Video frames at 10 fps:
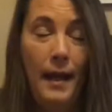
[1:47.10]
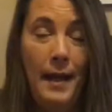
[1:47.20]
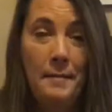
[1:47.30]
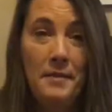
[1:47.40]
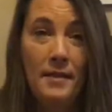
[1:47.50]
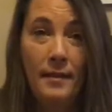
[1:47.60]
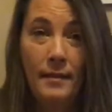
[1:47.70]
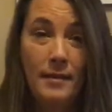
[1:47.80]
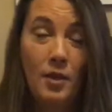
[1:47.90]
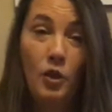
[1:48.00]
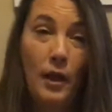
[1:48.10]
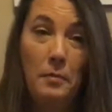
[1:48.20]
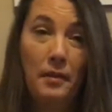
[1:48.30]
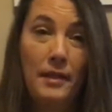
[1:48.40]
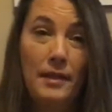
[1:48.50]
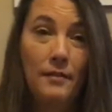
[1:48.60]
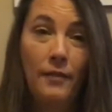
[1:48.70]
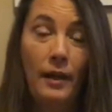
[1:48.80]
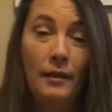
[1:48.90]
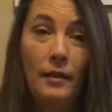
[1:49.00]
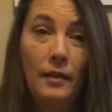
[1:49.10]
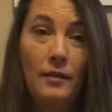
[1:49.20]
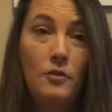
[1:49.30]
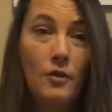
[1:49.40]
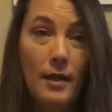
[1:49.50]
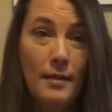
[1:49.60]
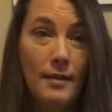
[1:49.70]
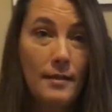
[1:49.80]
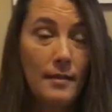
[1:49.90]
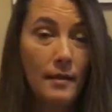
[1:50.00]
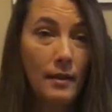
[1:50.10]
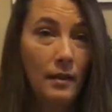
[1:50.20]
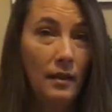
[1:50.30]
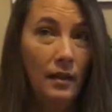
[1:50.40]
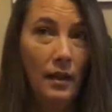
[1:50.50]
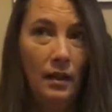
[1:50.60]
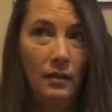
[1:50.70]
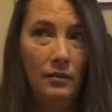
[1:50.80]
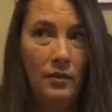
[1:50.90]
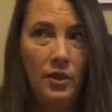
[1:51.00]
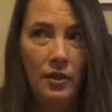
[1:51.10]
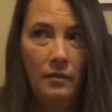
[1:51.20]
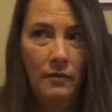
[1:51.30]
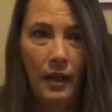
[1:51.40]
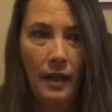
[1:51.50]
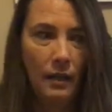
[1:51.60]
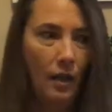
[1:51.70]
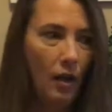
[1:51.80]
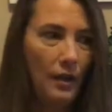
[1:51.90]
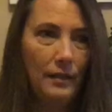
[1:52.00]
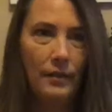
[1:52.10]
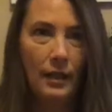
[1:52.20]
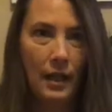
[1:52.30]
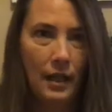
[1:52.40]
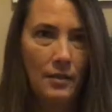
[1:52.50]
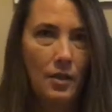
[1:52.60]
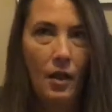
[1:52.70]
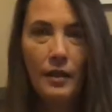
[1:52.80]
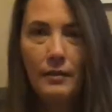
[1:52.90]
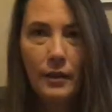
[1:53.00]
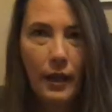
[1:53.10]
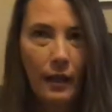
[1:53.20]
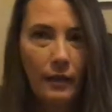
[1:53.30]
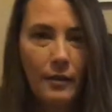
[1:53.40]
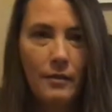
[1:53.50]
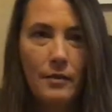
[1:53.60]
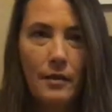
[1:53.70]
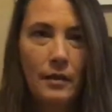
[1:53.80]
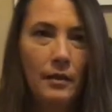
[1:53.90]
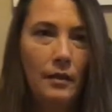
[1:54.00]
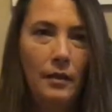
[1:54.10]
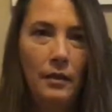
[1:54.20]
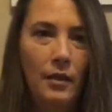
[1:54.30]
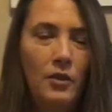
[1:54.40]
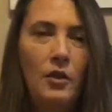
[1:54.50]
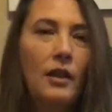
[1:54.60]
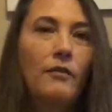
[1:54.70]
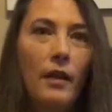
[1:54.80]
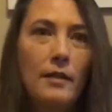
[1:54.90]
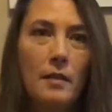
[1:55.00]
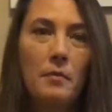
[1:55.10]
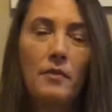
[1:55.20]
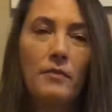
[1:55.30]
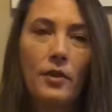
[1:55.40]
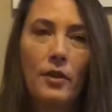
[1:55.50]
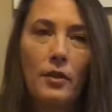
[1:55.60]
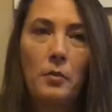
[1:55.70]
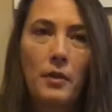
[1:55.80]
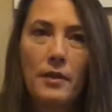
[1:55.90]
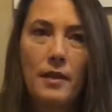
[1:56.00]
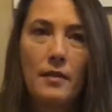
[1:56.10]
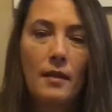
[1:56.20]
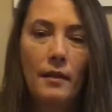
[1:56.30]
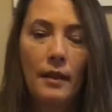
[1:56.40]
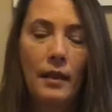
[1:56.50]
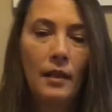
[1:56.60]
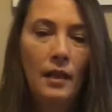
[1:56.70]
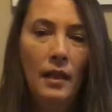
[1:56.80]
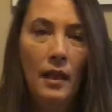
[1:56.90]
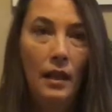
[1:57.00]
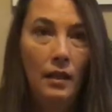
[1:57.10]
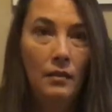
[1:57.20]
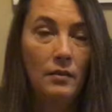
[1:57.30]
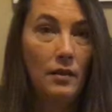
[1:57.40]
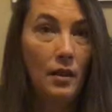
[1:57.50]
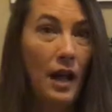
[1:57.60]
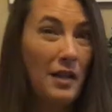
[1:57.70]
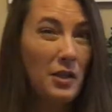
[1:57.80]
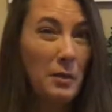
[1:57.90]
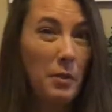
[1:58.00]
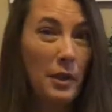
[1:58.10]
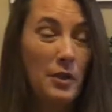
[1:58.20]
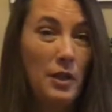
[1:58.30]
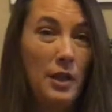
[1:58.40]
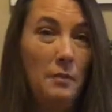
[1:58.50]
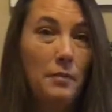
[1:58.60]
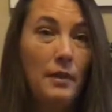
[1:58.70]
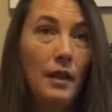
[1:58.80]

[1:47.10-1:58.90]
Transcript: Amazon is a great place to find the dresses. And you can find all different kinds, all different colors. And, you're going to find something for your little princess on there. And they're actually pretty cheap.